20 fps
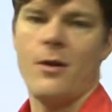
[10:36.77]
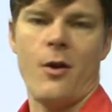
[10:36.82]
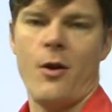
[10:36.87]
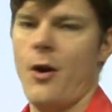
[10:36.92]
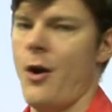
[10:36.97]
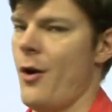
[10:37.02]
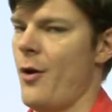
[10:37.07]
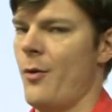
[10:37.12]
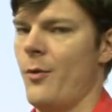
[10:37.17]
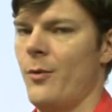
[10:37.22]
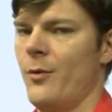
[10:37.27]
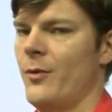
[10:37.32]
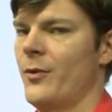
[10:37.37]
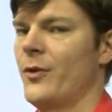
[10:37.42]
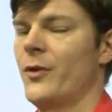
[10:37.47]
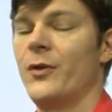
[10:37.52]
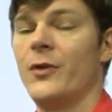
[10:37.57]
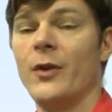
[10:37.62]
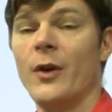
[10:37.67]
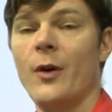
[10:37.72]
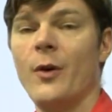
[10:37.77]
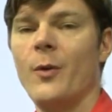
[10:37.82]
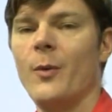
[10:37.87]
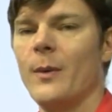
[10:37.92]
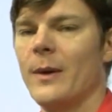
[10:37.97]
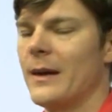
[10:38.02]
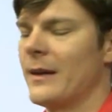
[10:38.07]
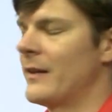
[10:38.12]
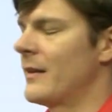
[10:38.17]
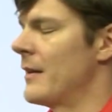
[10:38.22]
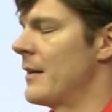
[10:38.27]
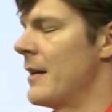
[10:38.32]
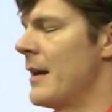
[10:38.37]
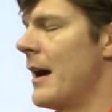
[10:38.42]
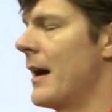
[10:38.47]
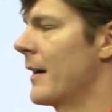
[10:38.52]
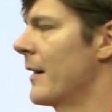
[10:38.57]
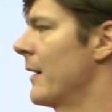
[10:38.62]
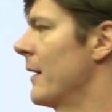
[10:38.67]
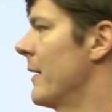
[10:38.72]
No. So it's
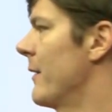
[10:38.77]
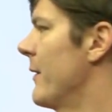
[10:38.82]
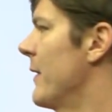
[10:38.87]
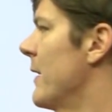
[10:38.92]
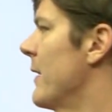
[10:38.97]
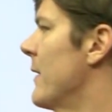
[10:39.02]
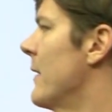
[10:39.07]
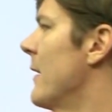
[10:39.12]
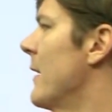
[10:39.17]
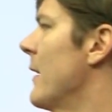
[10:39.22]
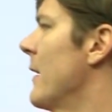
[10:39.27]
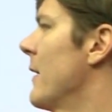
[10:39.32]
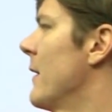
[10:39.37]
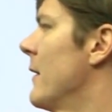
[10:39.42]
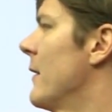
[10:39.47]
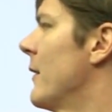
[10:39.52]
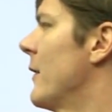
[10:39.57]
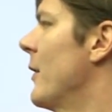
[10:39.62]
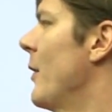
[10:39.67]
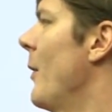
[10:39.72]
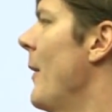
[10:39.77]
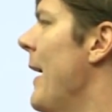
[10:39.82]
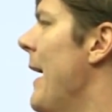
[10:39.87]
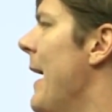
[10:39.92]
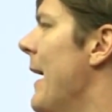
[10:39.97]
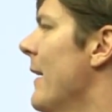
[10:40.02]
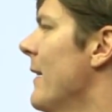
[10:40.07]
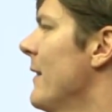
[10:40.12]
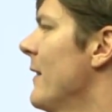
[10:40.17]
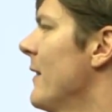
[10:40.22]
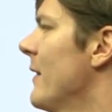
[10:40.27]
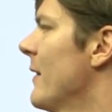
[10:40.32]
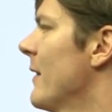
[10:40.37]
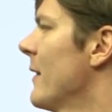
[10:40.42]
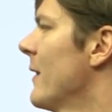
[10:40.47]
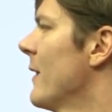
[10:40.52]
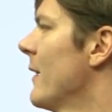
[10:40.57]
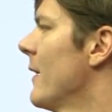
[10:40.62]
not a living thing. So X.